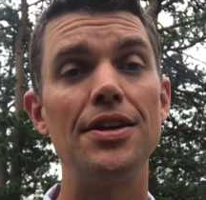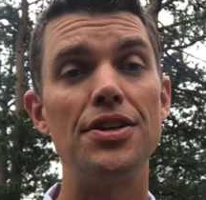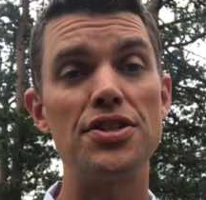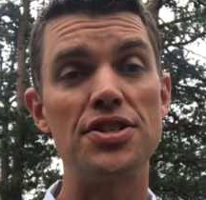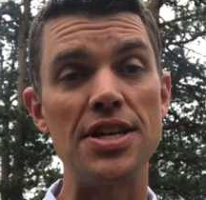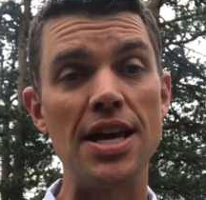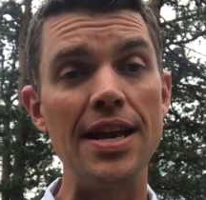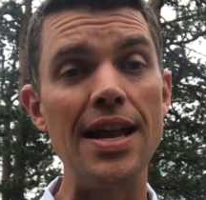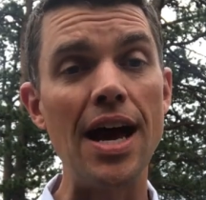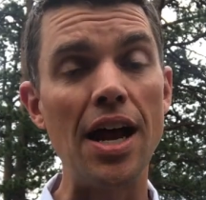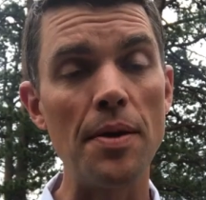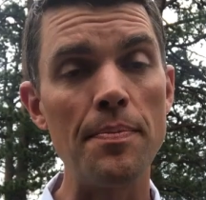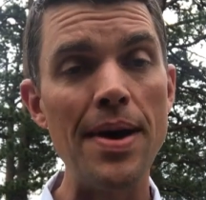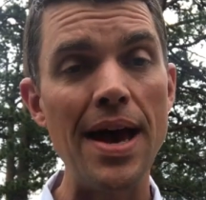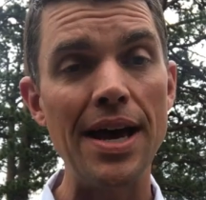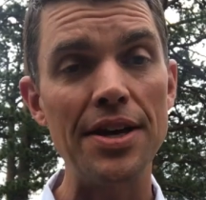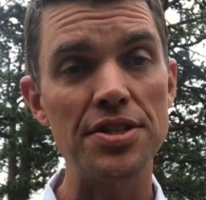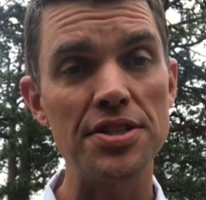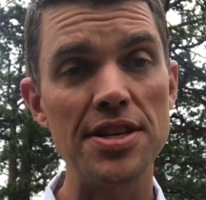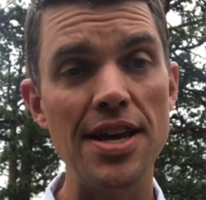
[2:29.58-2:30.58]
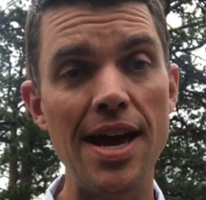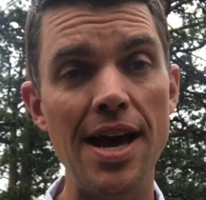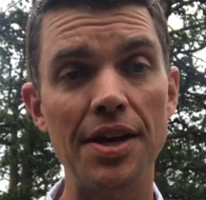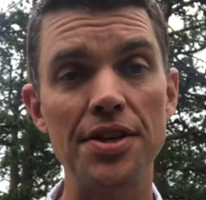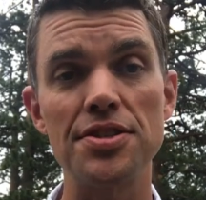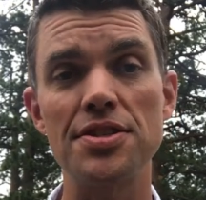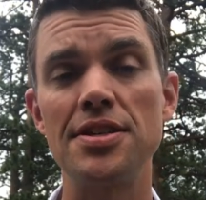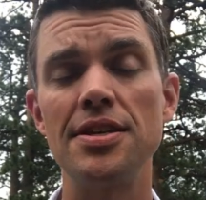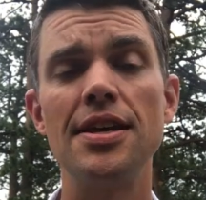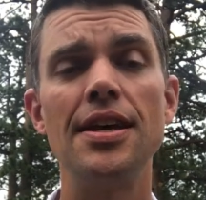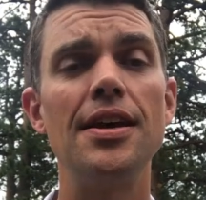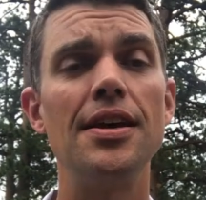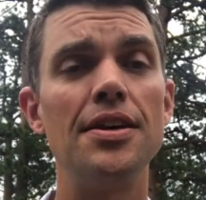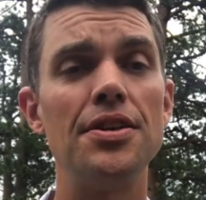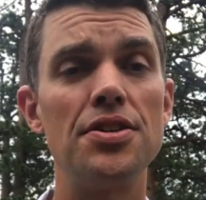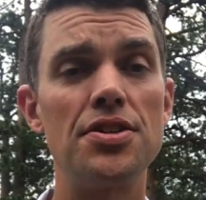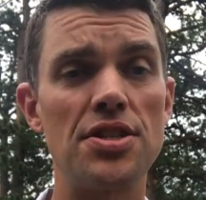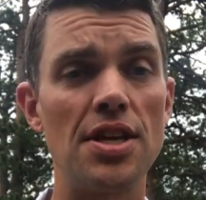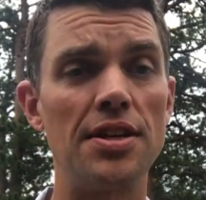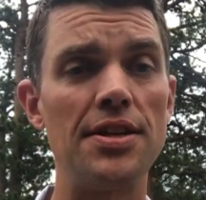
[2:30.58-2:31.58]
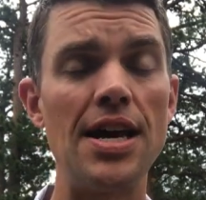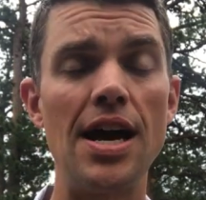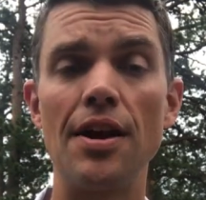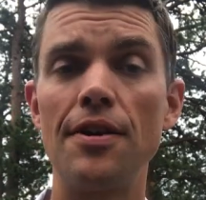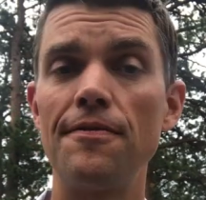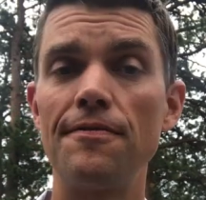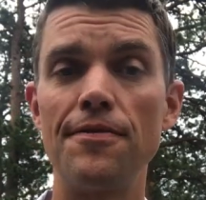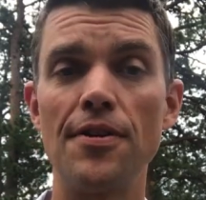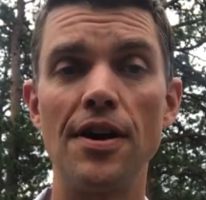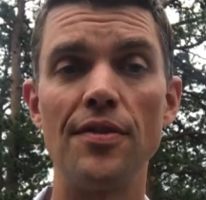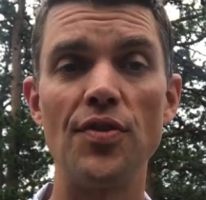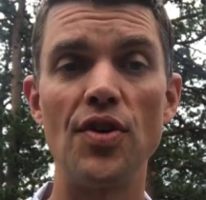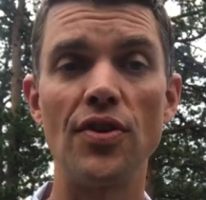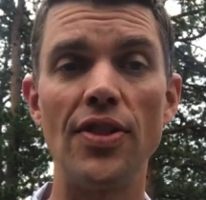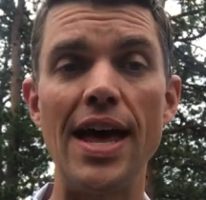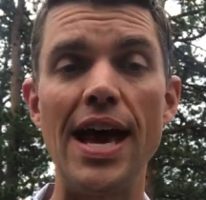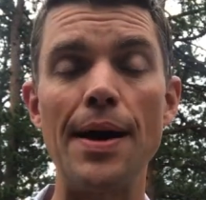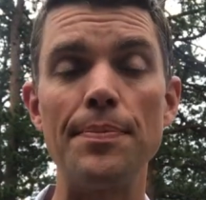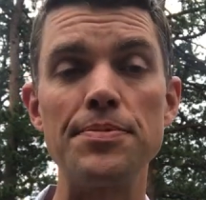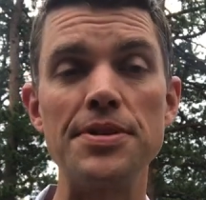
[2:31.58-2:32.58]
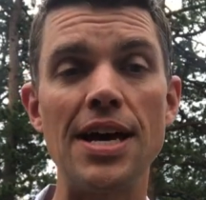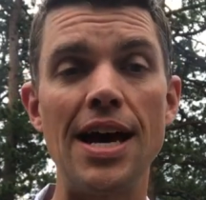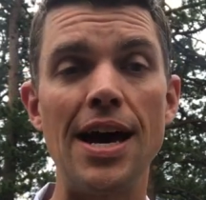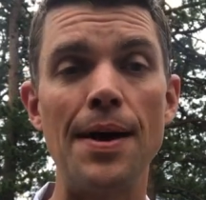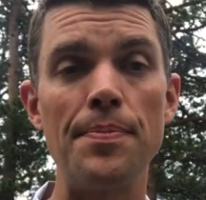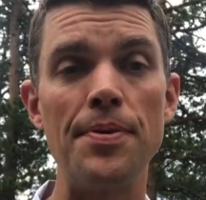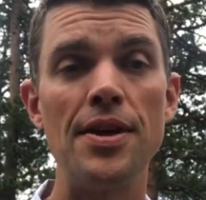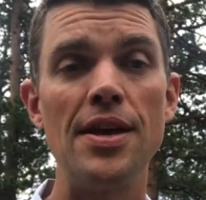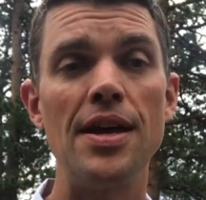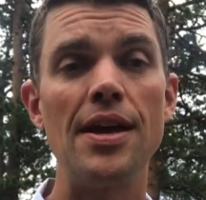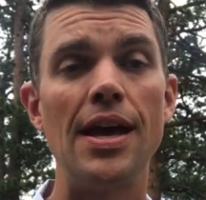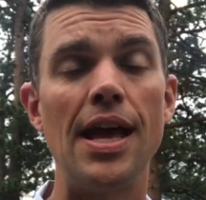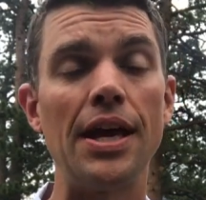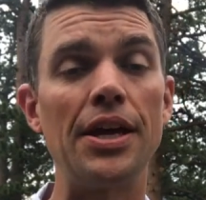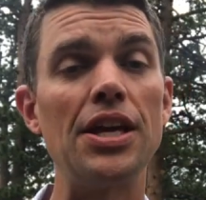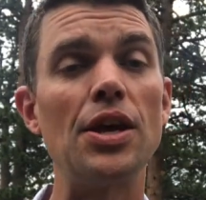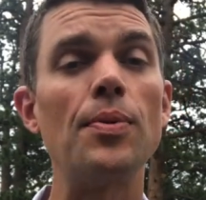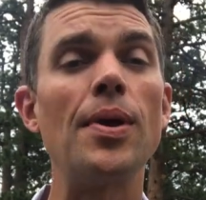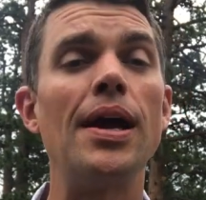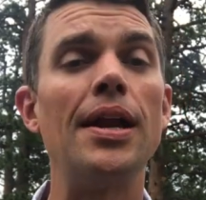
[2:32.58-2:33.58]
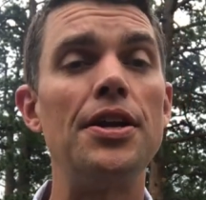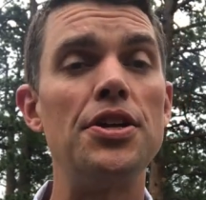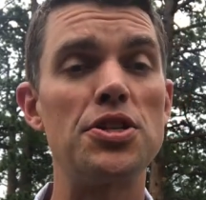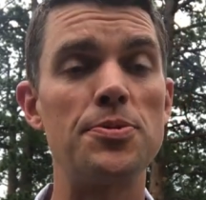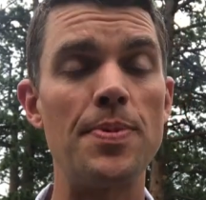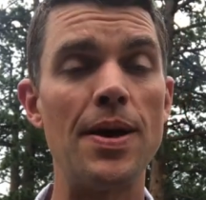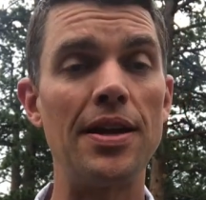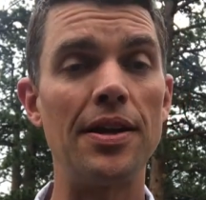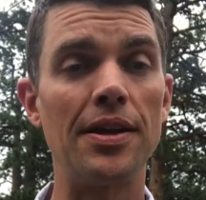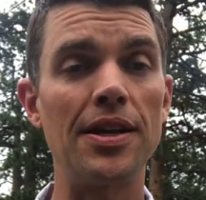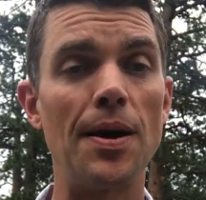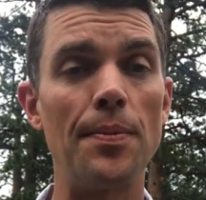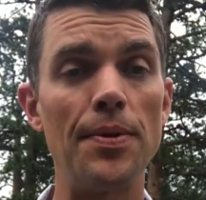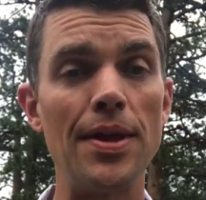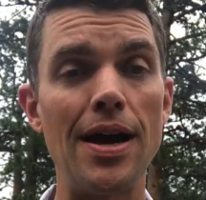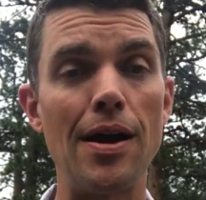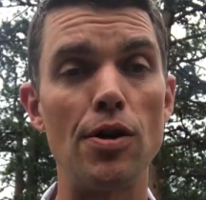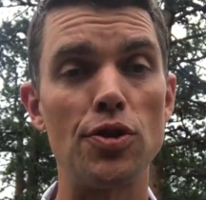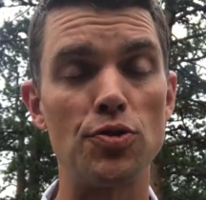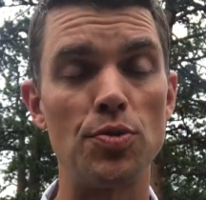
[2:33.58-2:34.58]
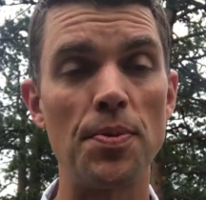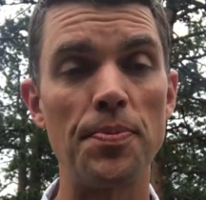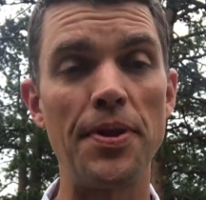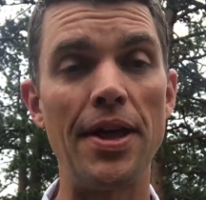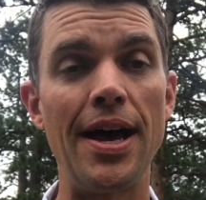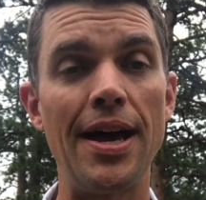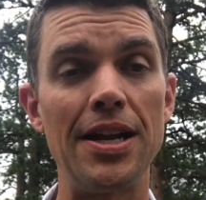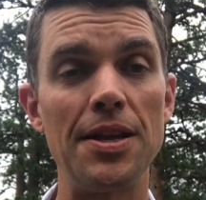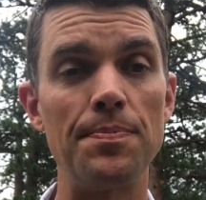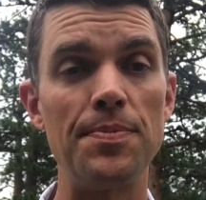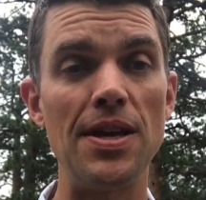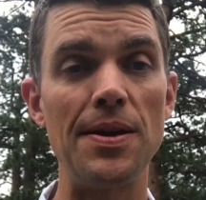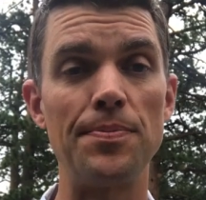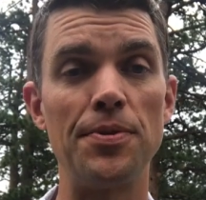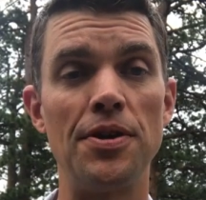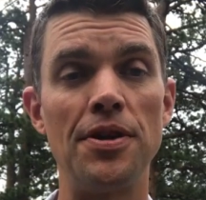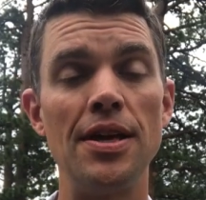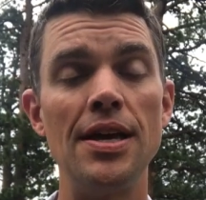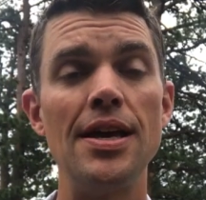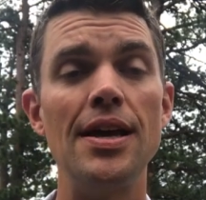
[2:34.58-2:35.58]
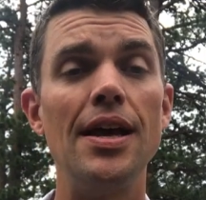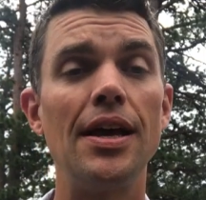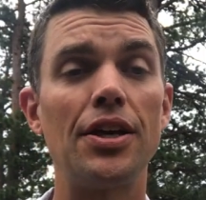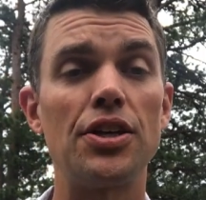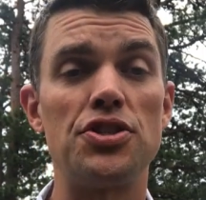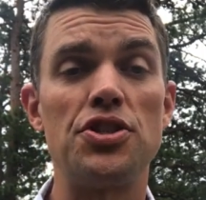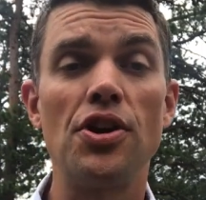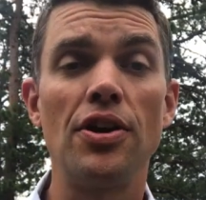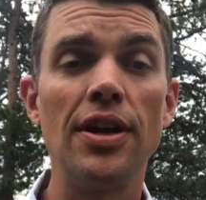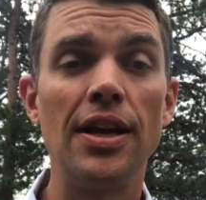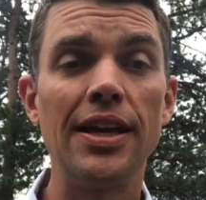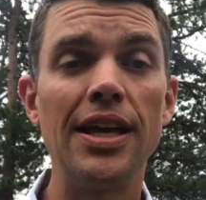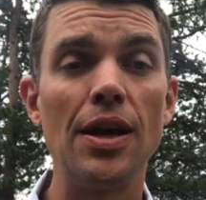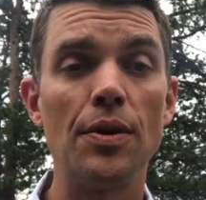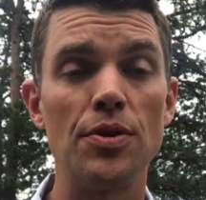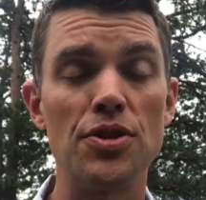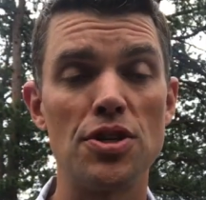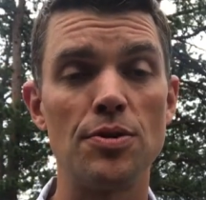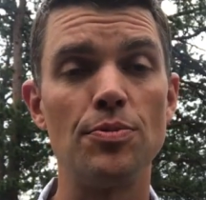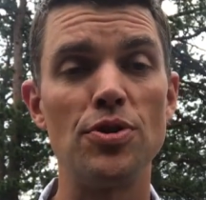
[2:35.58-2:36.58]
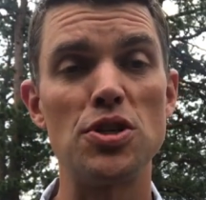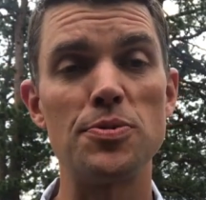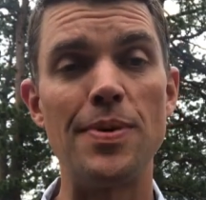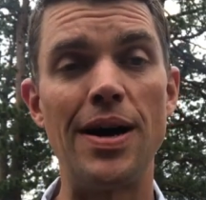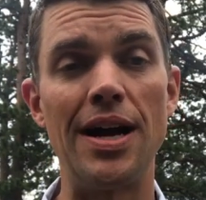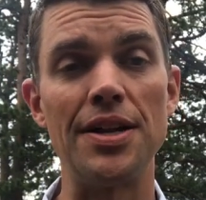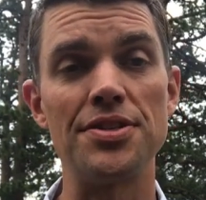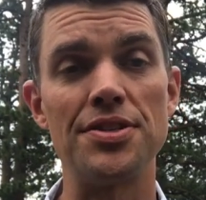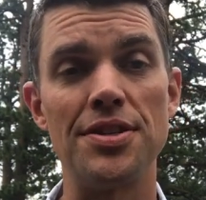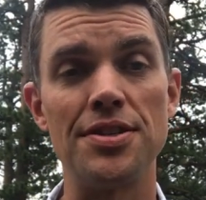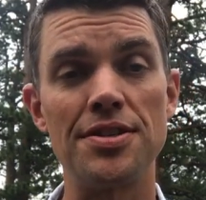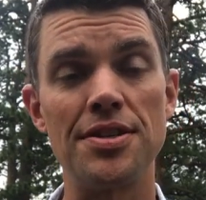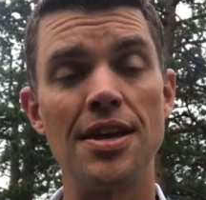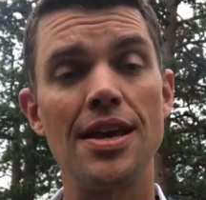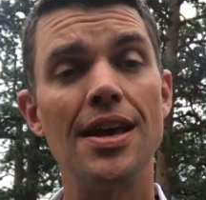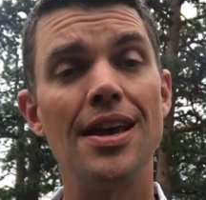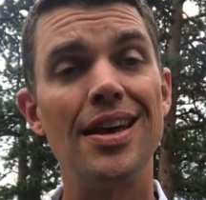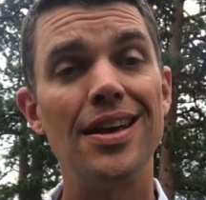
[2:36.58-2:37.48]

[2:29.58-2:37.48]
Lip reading: Send out a mass text, sit down in front of your laptop, and get ready to spend a couple hours replying to people, because you're going to get some responses.